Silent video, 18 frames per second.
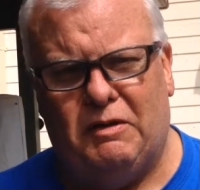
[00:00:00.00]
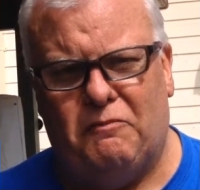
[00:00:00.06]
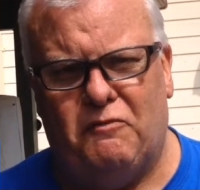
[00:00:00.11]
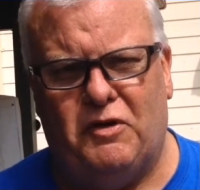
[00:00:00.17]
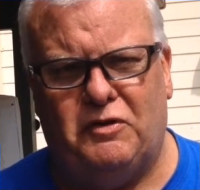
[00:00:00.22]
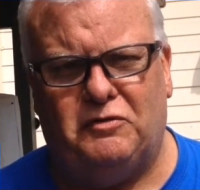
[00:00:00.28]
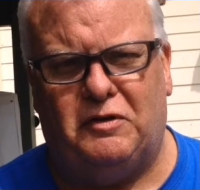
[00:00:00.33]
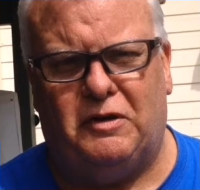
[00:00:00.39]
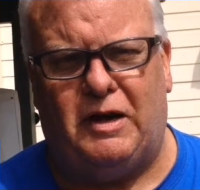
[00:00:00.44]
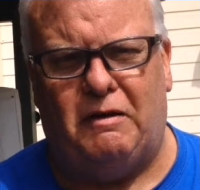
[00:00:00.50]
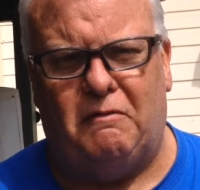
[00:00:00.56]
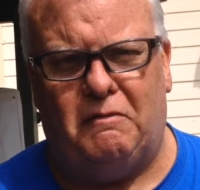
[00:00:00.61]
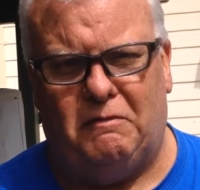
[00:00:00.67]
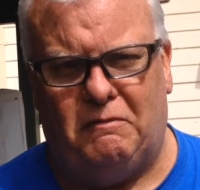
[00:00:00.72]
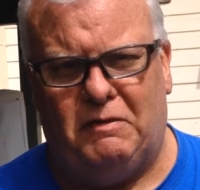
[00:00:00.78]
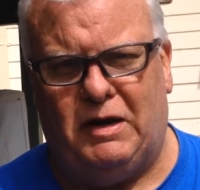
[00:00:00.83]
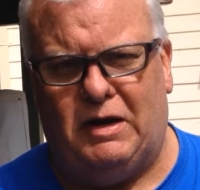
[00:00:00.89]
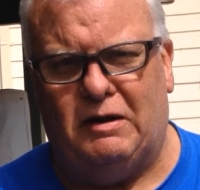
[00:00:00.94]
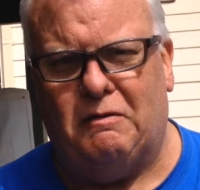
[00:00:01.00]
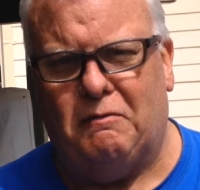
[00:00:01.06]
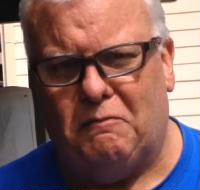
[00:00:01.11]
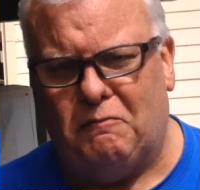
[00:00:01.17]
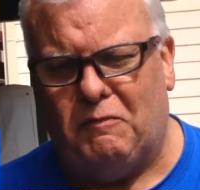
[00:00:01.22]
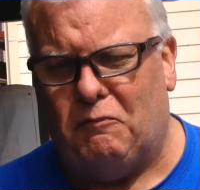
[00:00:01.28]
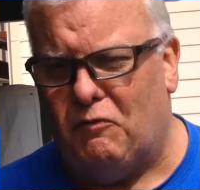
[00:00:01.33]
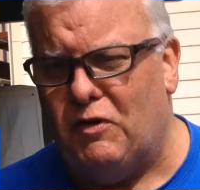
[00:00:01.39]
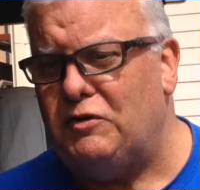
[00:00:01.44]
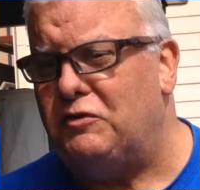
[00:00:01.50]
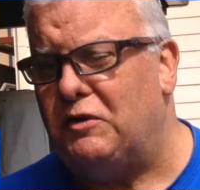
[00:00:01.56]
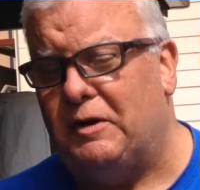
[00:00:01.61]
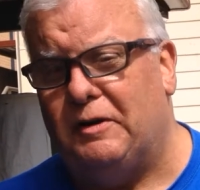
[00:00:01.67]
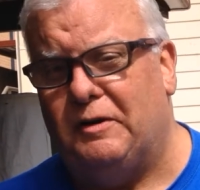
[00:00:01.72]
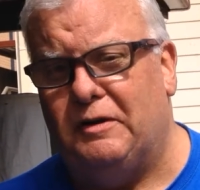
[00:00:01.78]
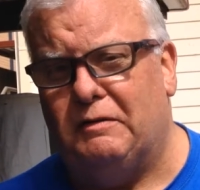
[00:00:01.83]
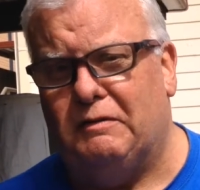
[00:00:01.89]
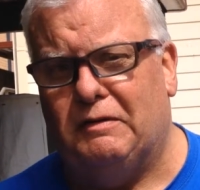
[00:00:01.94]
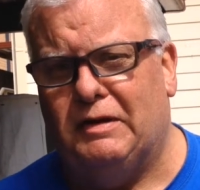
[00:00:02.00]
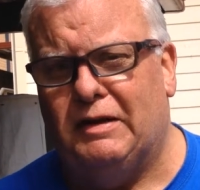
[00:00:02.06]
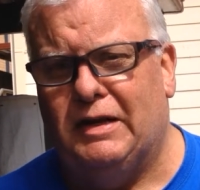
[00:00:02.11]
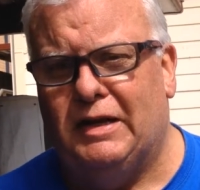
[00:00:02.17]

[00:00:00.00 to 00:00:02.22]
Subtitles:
invested in it